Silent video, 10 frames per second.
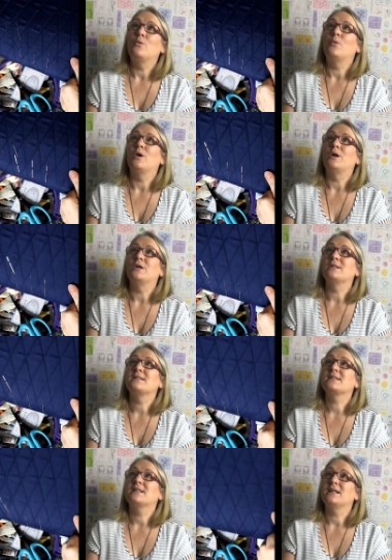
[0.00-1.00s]

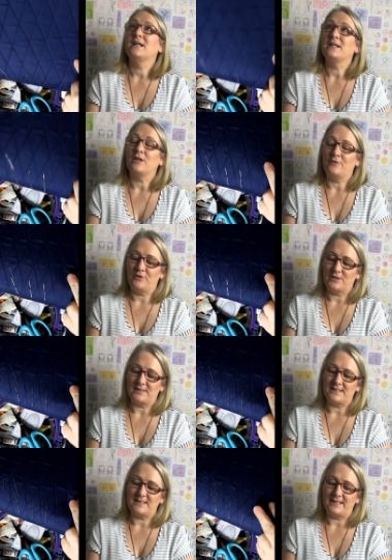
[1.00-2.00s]
was, I don't know if you
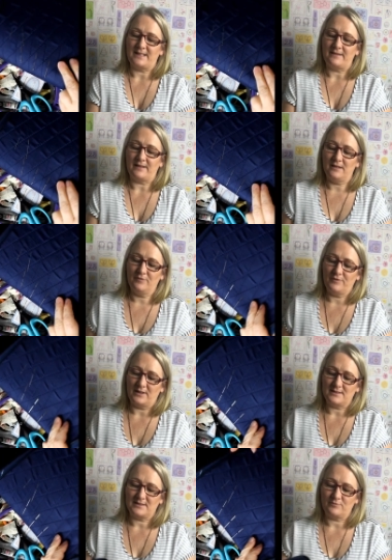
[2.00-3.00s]
can see there, if
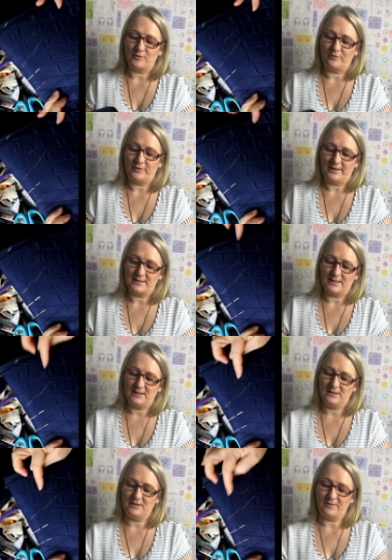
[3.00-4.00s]
that's
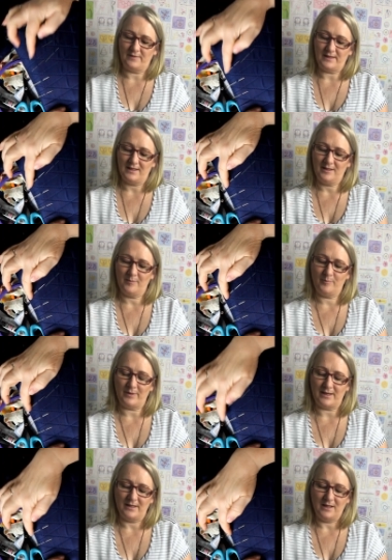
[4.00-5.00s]
reflecting on there,
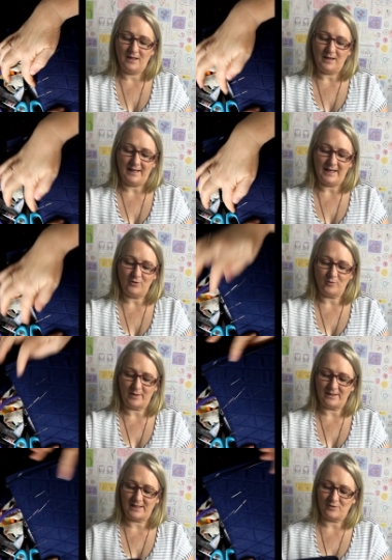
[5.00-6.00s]
but I had
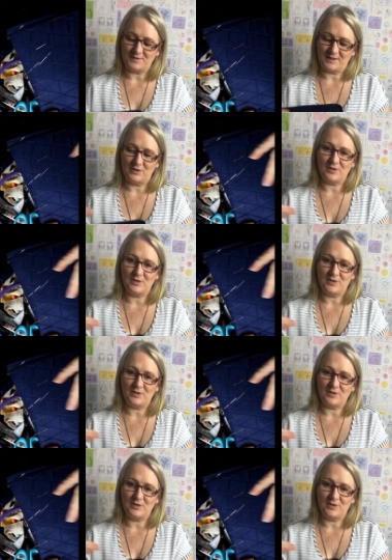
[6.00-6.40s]
all my needles. I